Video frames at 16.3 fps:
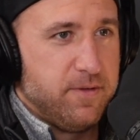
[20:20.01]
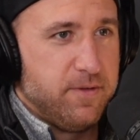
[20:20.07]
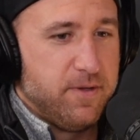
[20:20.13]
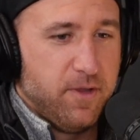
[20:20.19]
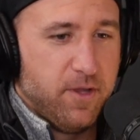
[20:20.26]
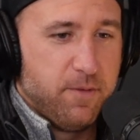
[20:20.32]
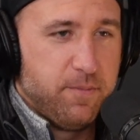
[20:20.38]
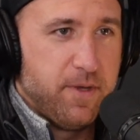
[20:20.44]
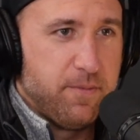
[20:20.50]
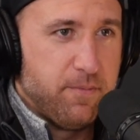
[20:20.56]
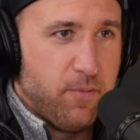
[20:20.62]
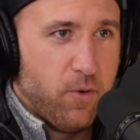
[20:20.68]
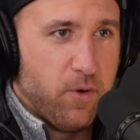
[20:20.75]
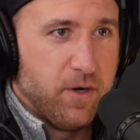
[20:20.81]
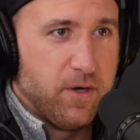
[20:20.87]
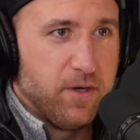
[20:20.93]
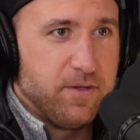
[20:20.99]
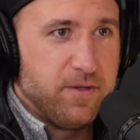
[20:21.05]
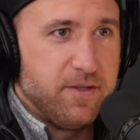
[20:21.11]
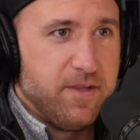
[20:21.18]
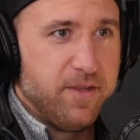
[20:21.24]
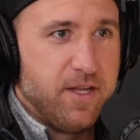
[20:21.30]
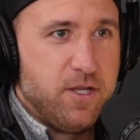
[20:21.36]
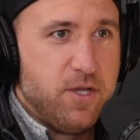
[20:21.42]
a little bit more
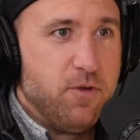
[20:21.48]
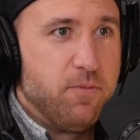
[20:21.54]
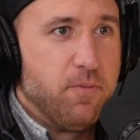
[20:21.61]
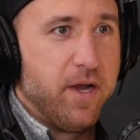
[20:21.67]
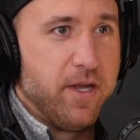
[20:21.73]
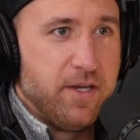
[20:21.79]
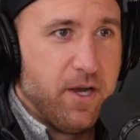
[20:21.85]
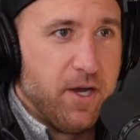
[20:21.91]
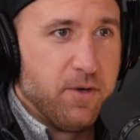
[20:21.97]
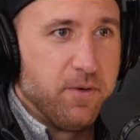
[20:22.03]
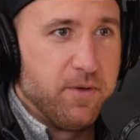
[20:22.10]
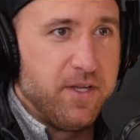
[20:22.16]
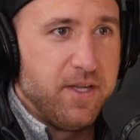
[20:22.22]
than you might know